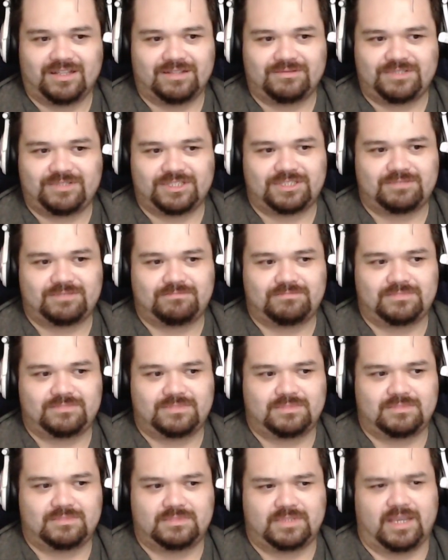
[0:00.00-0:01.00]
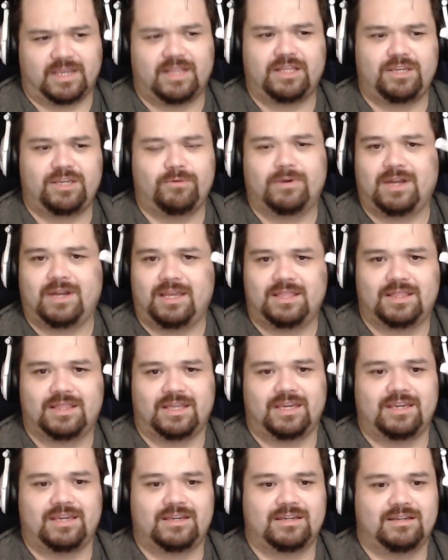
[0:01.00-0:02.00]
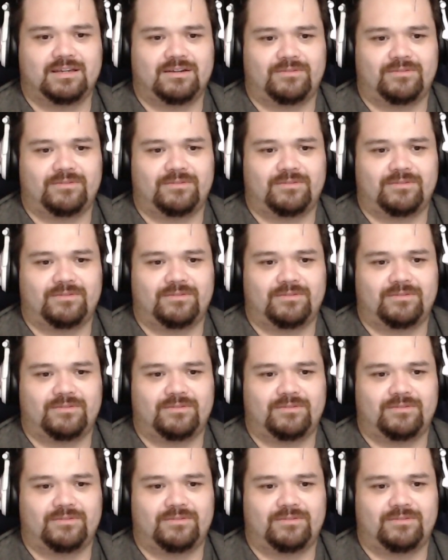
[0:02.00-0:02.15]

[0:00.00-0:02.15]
just telling you what I think,